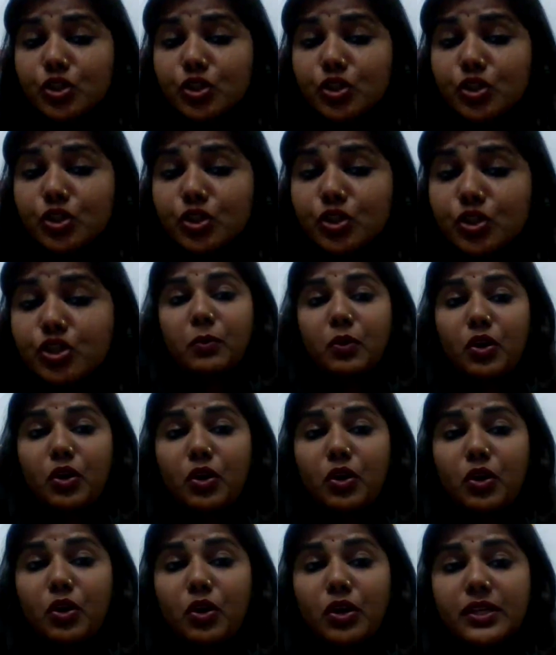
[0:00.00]
produced by
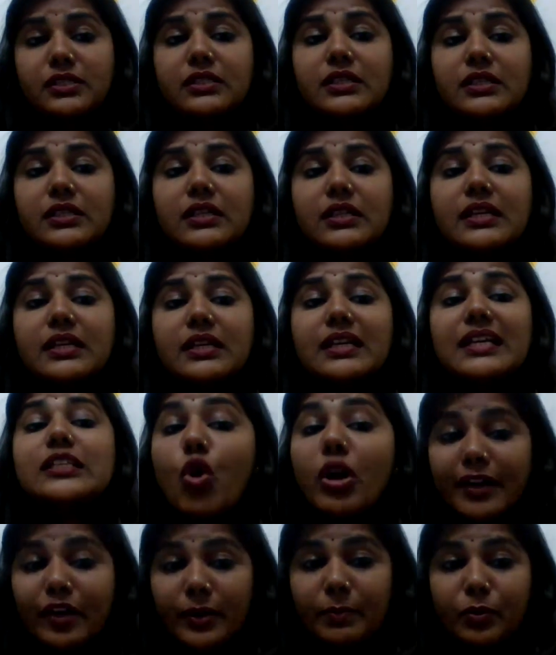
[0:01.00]
your employees,
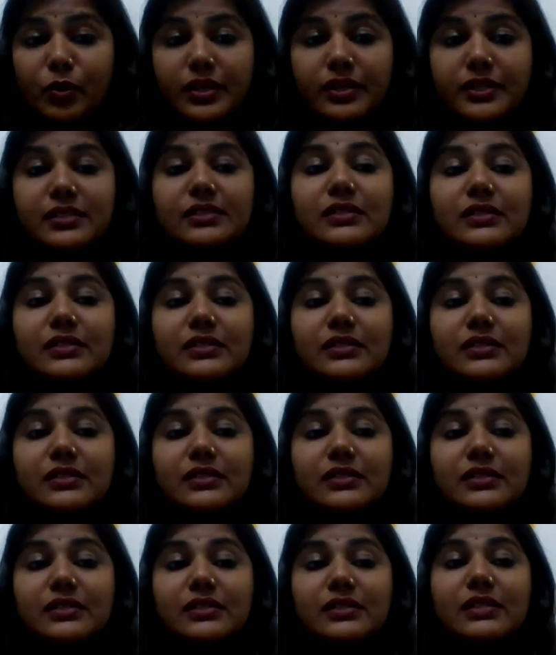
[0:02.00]
is sold by your
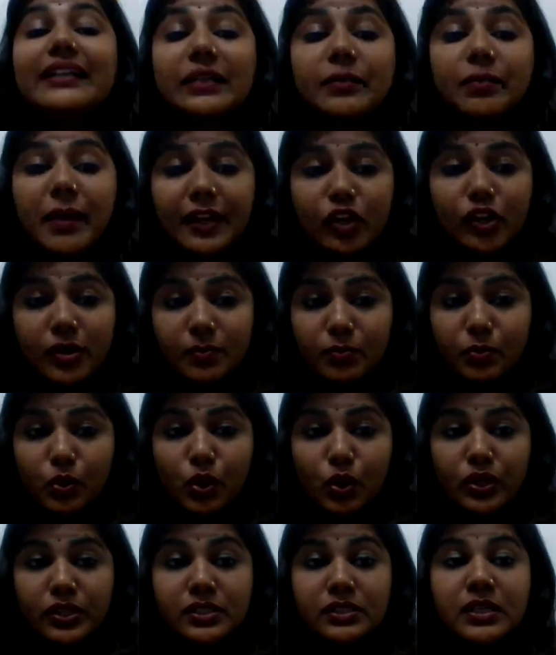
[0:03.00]
employees, is
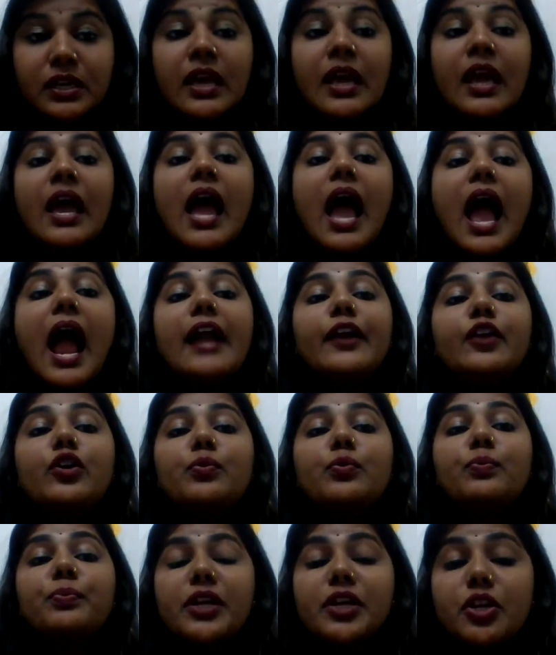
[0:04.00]
marketed by your
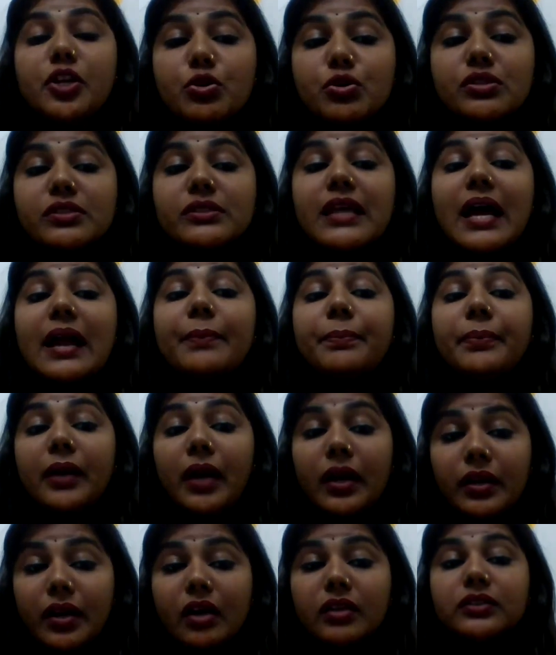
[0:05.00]
employees. And to
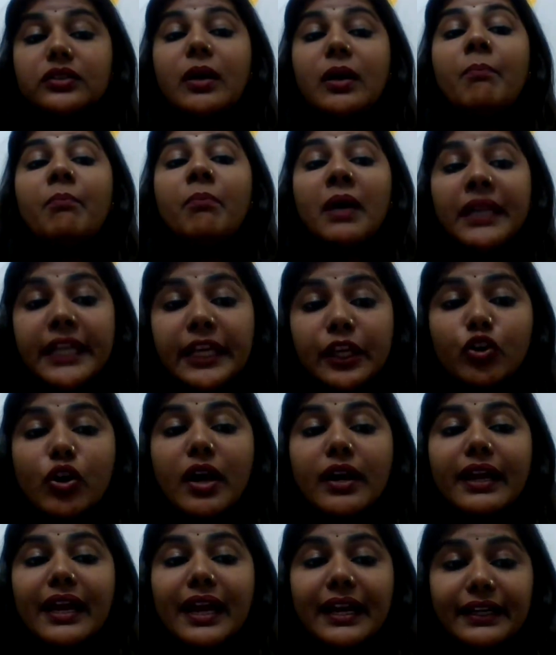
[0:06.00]
produce that product, the
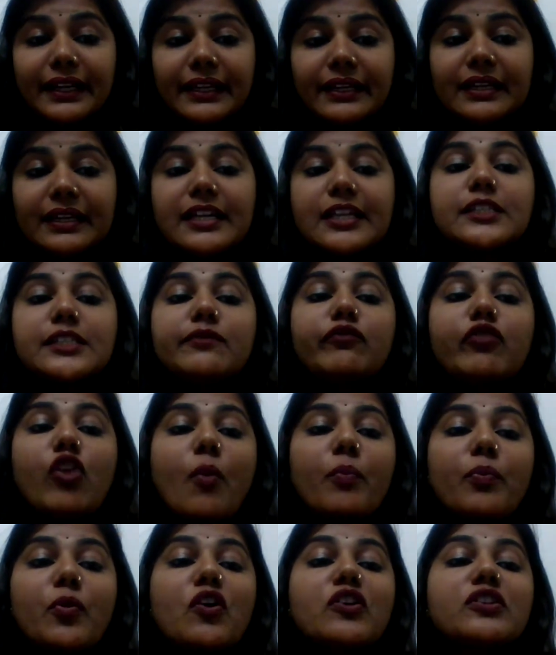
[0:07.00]
money you are getting
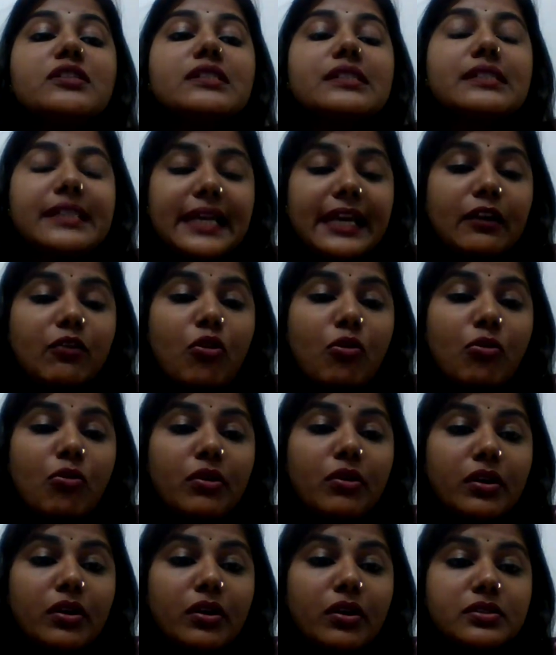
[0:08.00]
is from your
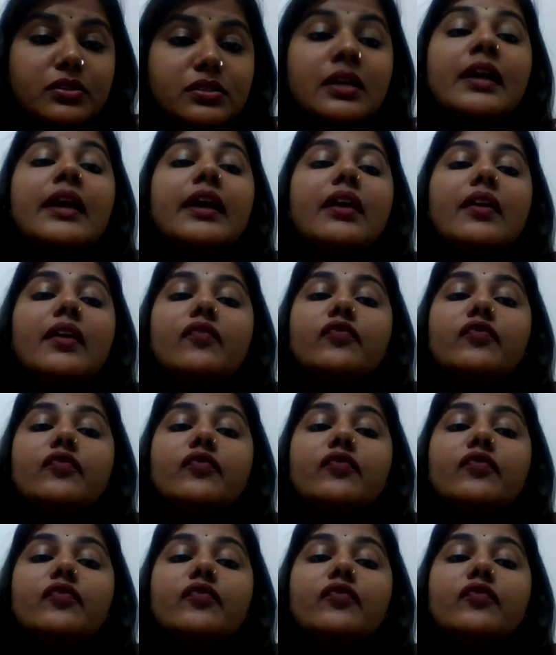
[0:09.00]
stakeholders.